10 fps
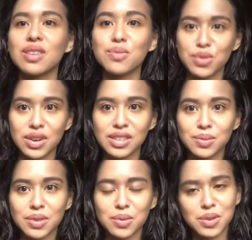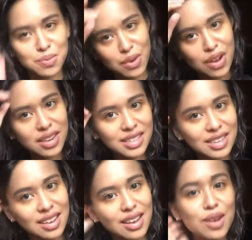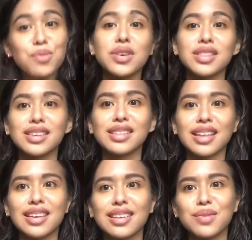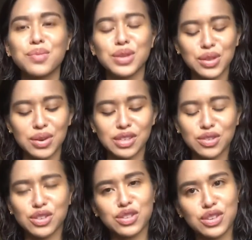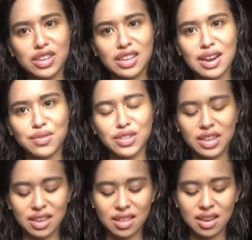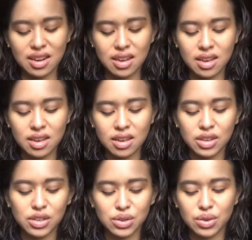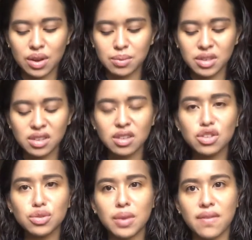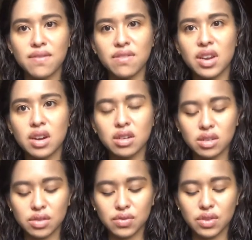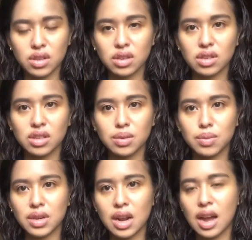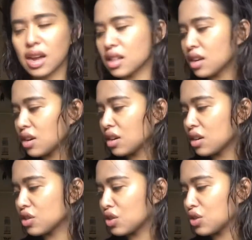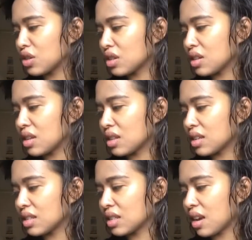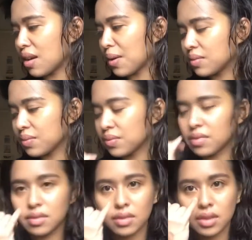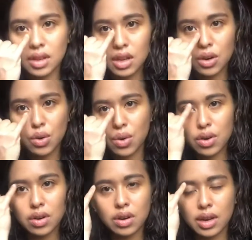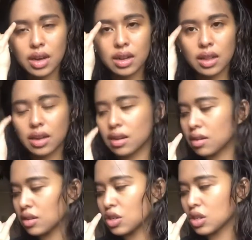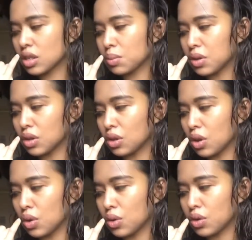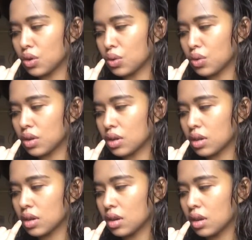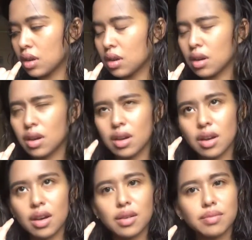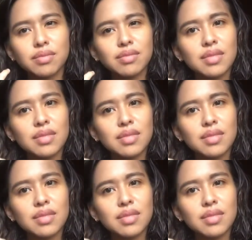beauty subscription box, I'll put the link below as well so you can have a look at that. So I'm just gonna use my fingers for this, but highlighter is usually, they say, inner corner and kind of like just below your eyebrow.